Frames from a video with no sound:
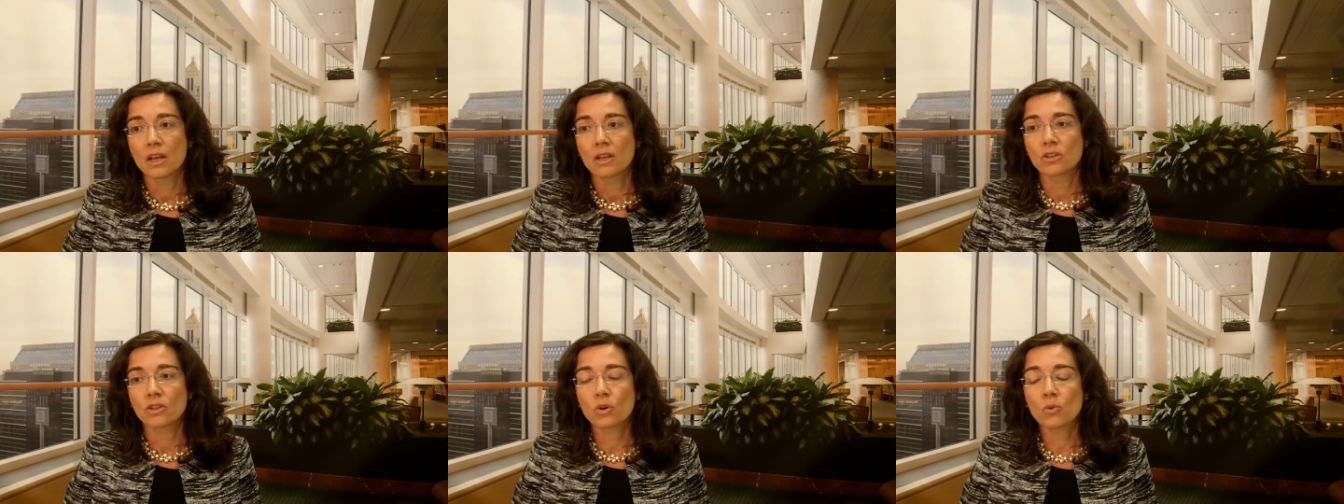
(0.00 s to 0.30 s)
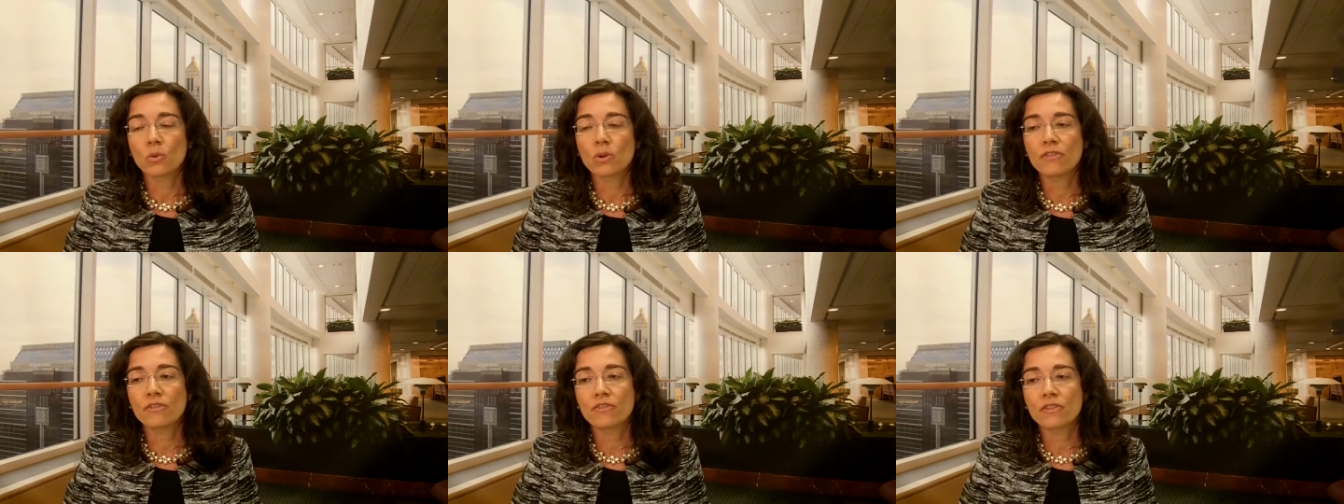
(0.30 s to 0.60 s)

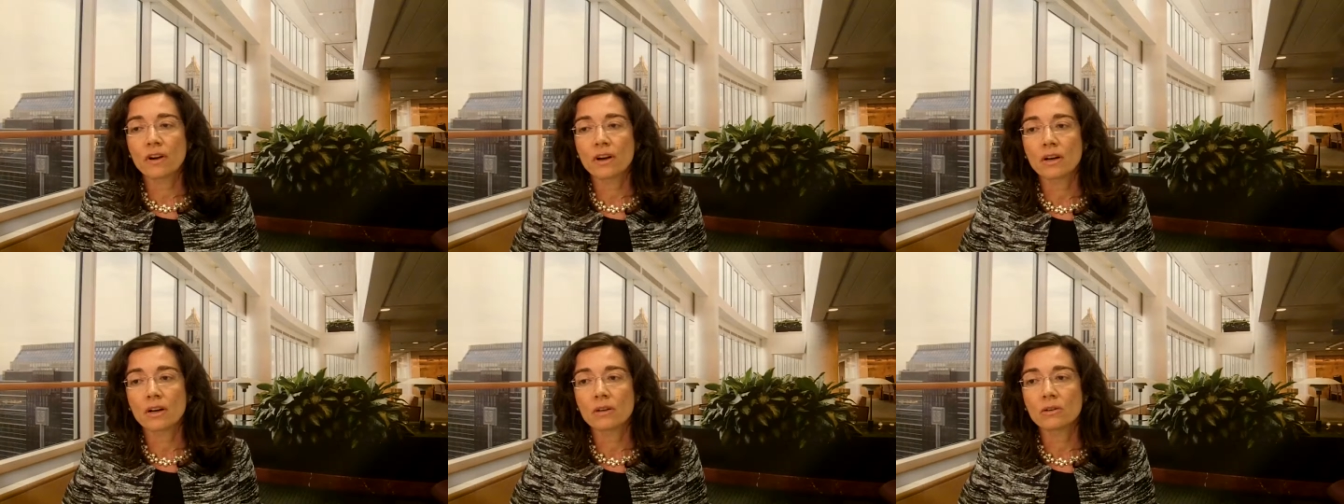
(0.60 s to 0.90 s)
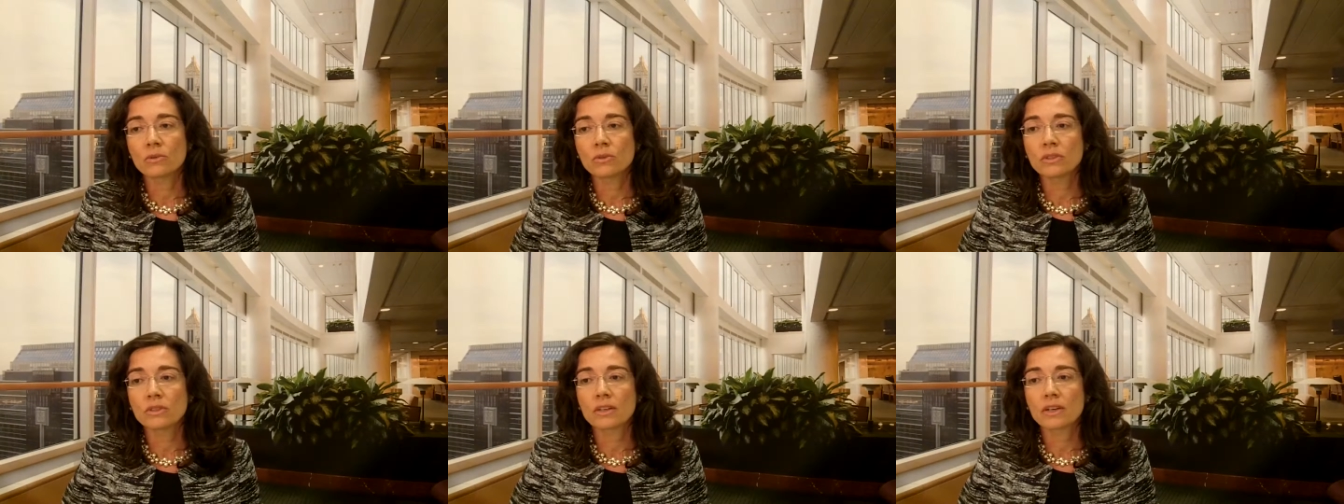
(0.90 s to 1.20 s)
So we
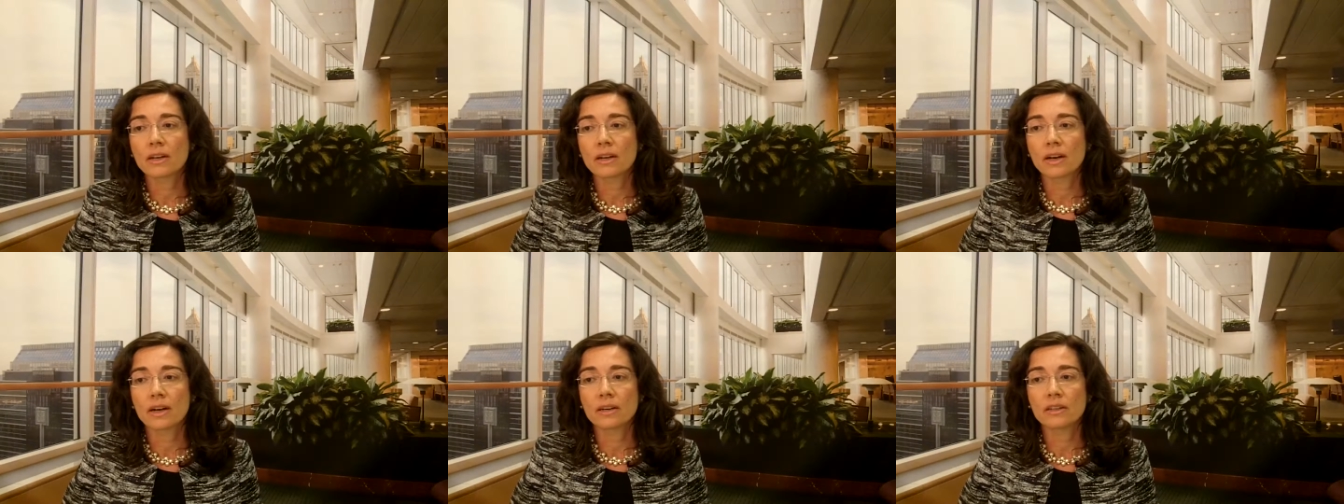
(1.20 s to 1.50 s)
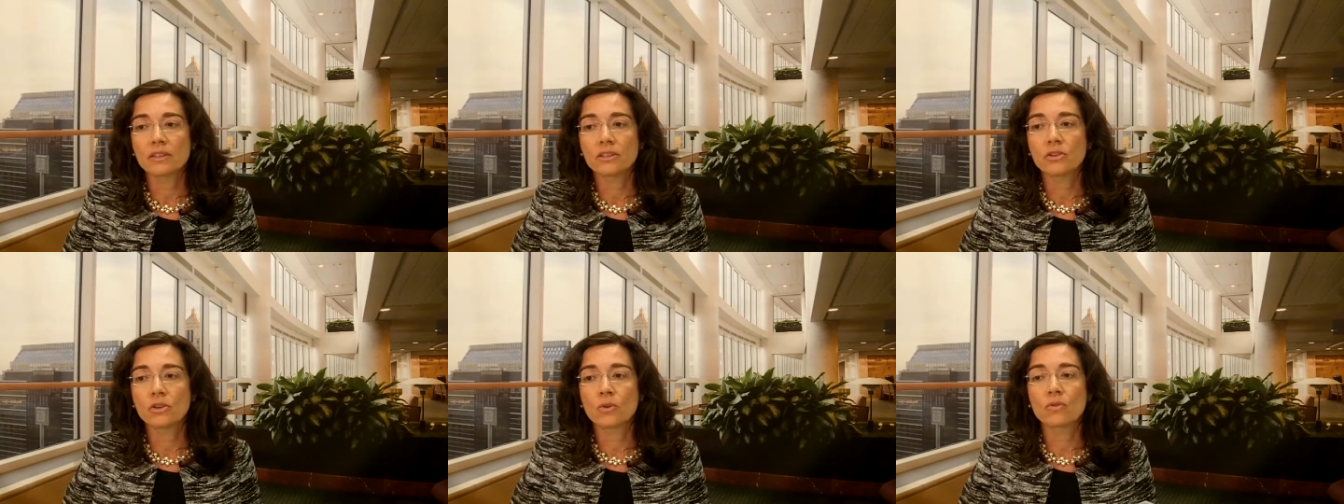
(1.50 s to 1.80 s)
found a
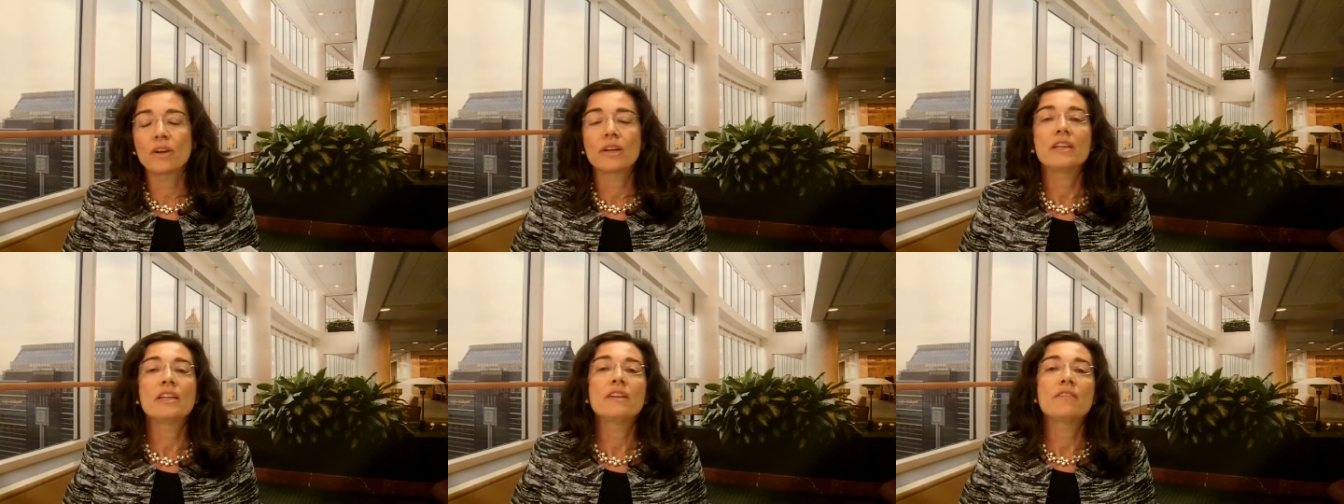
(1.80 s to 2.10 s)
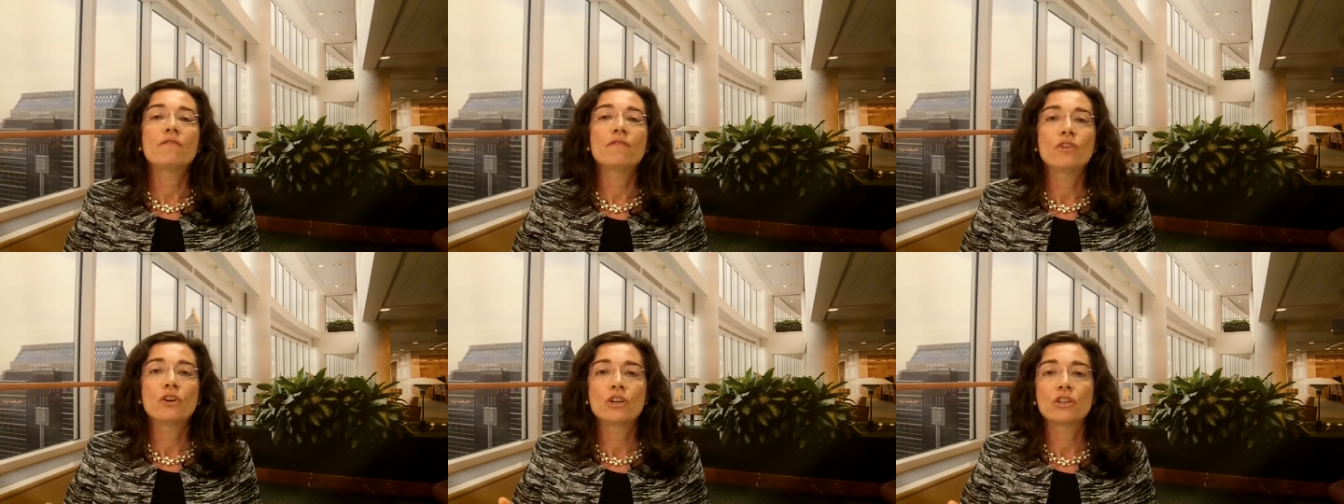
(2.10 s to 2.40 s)
kind of
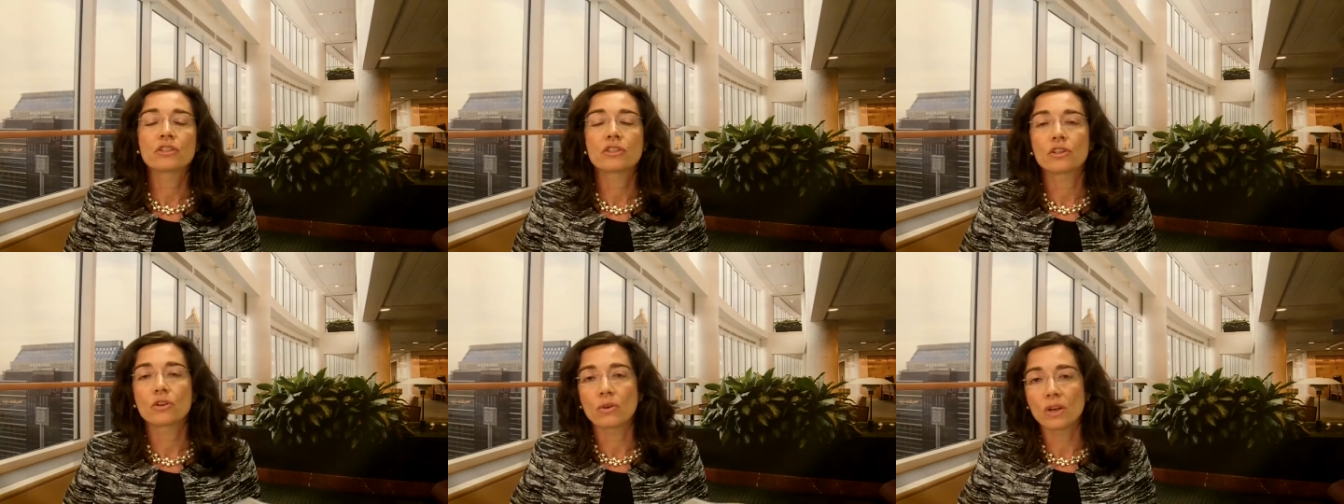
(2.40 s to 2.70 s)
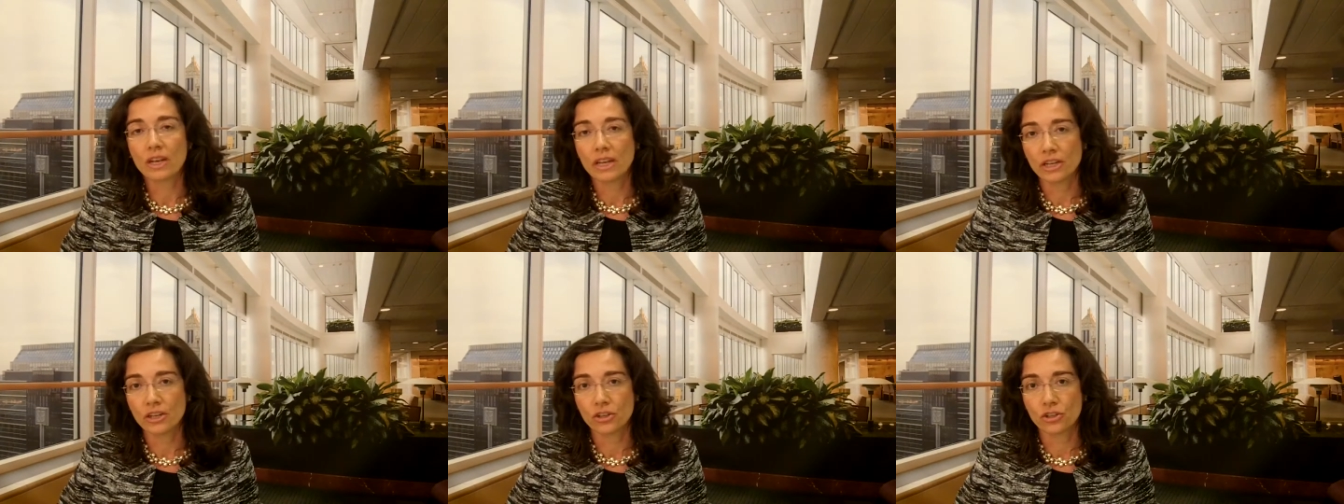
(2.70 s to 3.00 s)
inverse
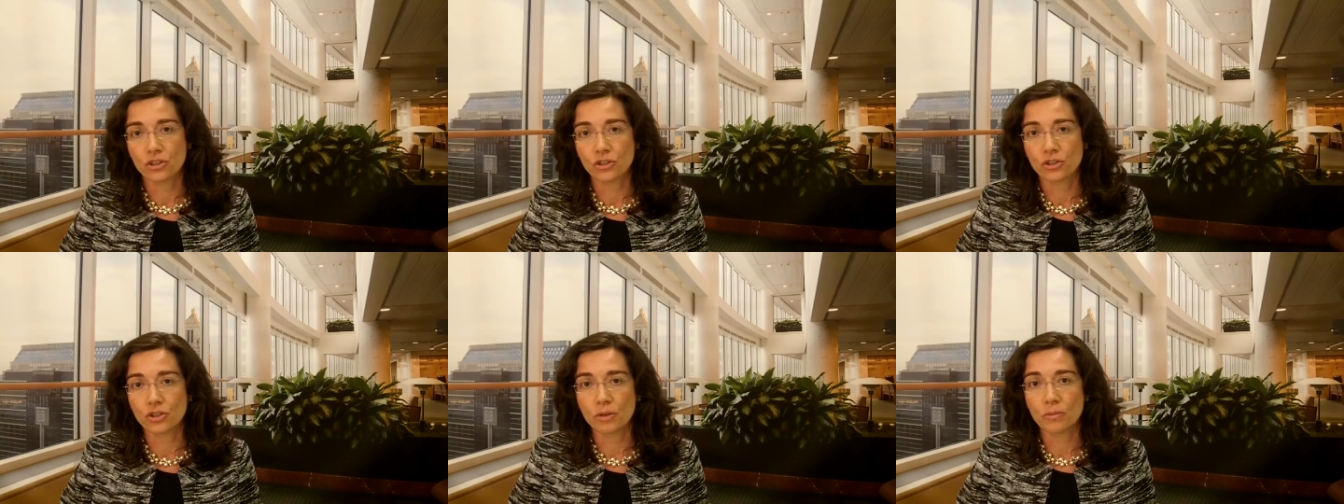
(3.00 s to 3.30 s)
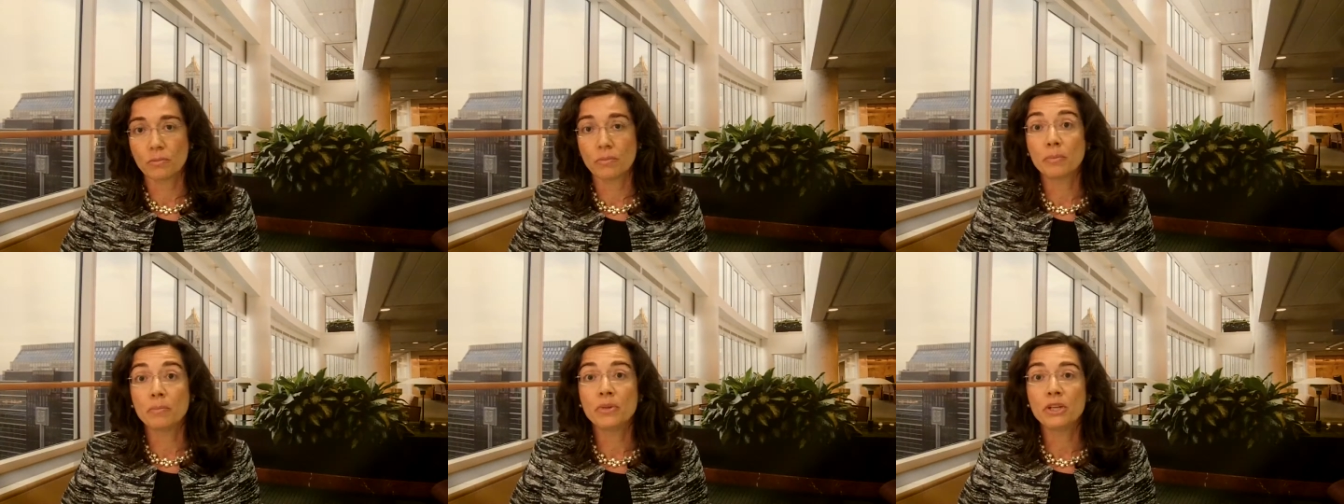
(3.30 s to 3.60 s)

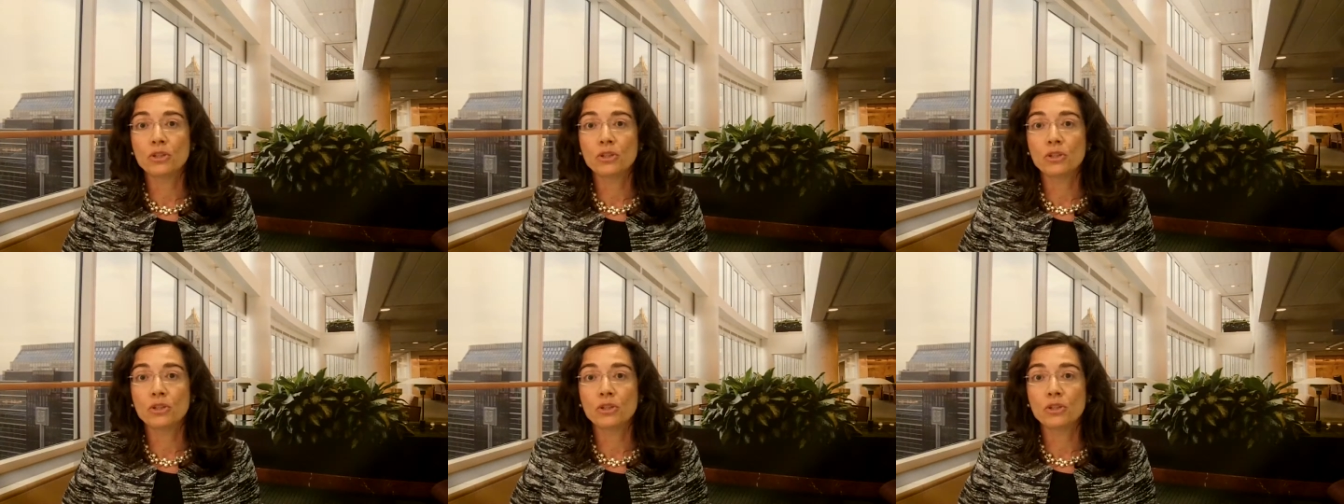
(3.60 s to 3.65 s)
relationship